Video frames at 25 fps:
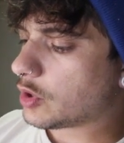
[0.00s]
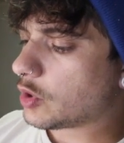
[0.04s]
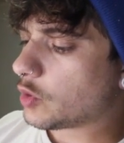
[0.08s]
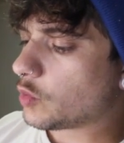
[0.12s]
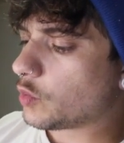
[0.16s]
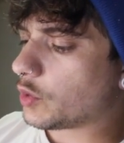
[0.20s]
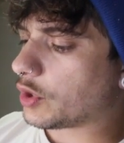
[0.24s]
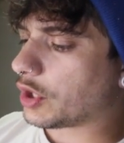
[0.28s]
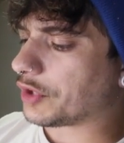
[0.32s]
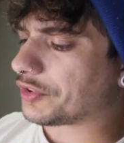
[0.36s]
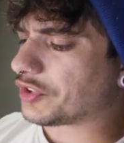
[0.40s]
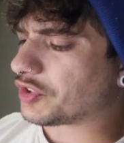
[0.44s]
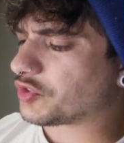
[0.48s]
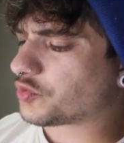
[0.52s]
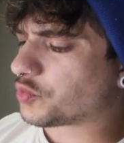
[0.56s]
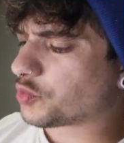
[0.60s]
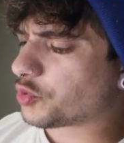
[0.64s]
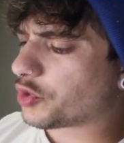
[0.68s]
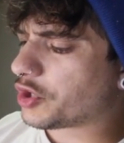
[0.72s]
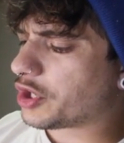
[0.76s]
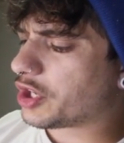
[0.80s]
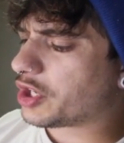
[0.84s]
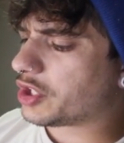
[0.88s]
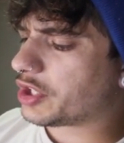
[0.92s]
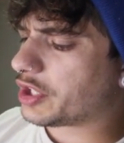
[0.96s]
We got this
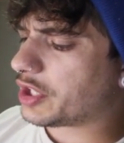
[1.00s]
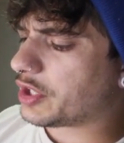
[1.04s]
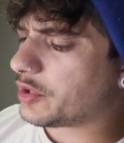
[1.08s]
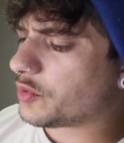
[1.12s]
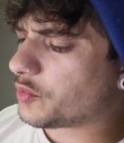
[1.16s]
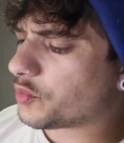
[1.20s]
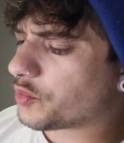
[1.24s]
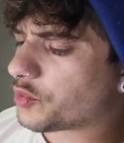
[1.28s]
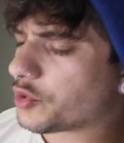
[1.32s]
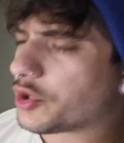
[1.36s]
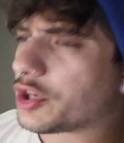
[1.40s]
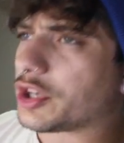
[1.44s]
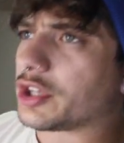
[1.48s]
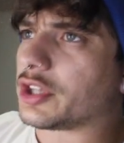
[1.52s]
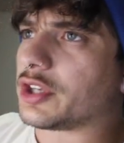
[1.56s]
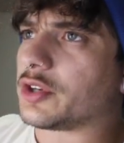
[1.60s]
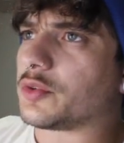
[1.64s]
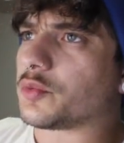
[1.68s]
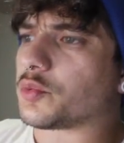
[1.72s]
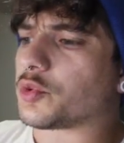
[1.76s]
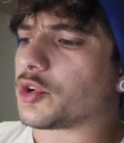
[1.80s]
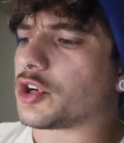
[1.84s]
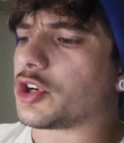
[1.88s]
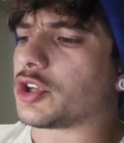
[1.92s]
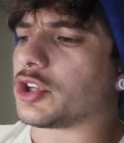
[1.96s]
really, really,
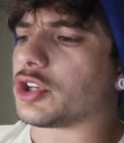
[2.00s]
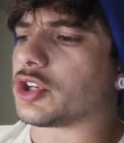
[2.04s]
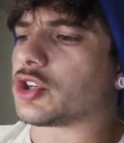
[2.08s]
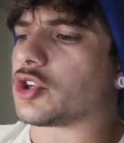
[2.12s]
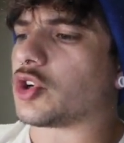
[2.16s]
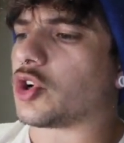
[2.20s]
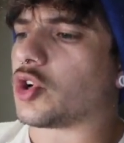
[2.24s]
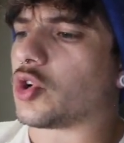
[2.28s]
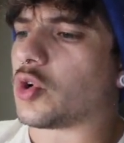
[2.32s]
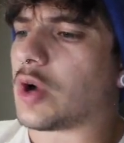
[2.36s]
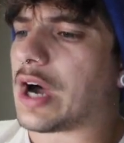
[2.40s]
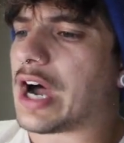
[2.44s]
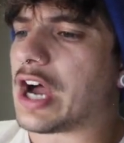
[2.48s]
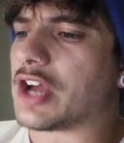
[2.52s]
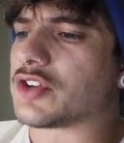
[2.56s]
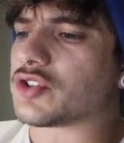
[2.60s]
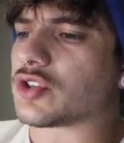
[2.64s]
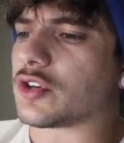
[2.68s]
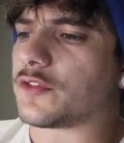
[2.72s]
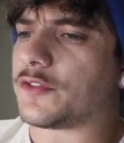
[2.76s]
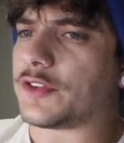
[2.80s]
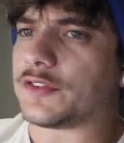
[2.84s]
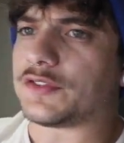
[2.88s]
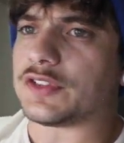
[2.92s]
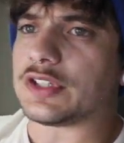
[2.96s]
really cool
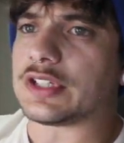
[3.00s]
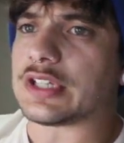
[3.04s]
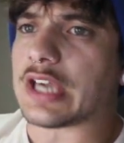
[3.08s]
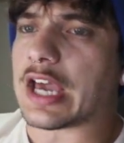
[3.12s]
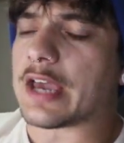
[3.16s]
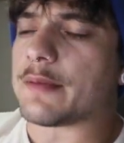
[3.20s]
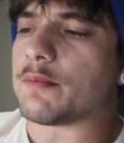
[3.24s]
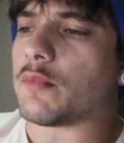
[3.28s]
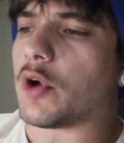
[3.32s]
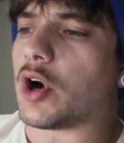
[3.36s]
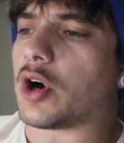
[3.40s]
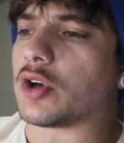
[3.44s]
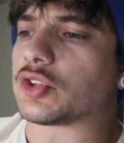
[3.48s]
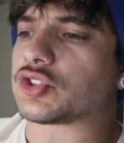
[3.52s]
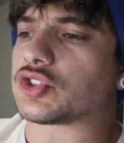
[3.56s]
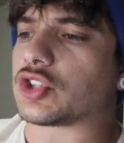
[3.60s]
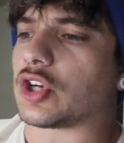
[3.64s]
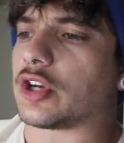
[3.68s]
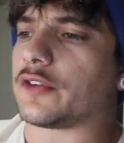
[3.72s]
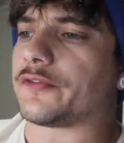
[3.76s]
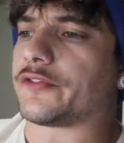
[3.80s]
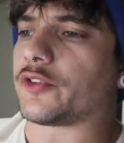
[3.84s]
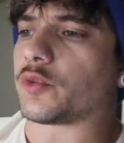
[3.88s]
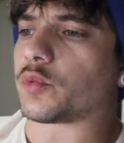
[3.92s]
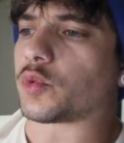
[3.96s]
150 game
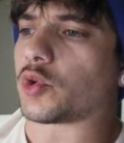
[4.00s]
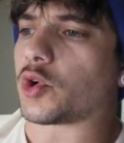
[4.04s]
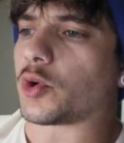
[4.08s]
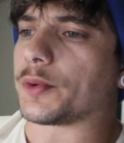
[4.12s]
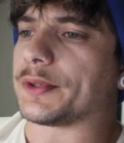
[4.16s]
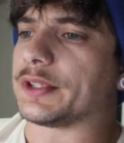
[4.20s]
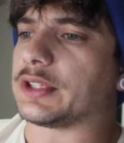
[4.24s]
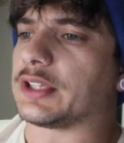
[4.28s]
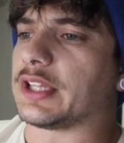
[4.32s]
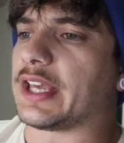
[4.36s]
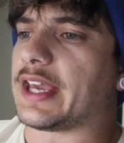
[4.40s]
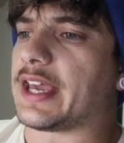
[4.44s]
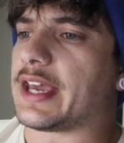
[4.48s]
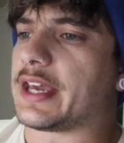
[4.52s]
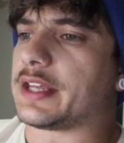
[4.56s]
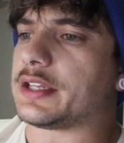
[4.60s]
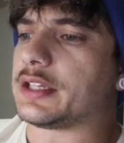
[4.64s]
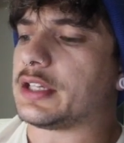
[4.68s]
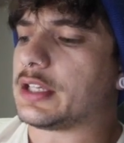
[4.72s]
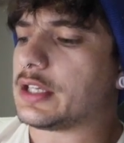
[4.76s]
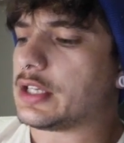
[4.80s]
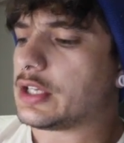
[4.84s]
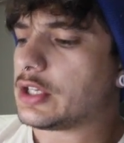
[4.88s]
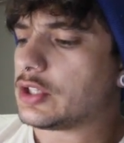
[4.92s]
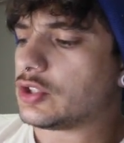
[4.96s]
milestone for Rory Laird.
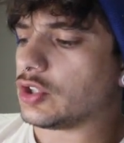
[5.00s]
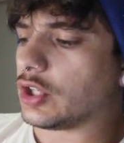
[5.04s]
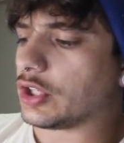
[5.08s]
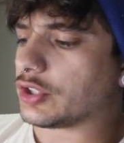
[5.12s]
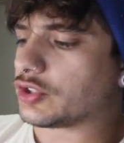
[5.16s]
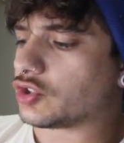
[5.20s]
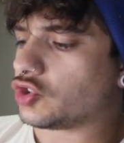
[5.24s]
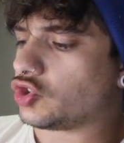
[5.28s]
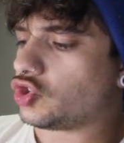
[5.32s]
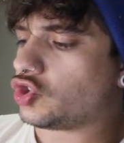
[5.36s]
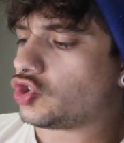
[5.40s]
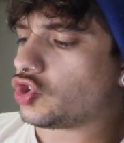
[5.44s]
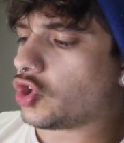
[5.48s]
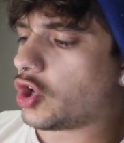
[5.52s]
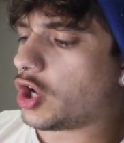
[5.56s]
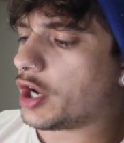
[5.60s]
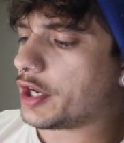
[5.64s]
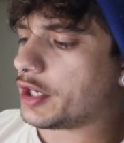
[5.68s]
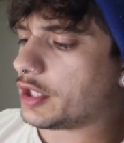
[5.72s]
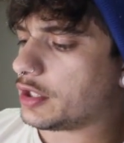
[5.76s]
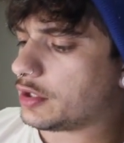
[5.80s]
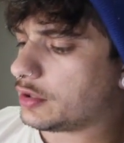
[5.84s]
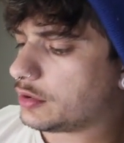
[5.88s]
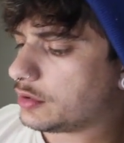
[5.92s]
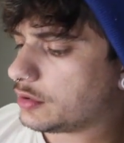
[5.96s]
Nice and
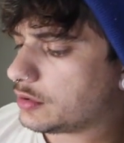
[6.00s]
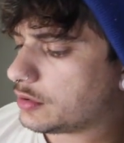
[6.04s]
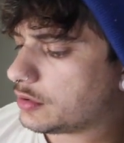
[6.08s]
shiny.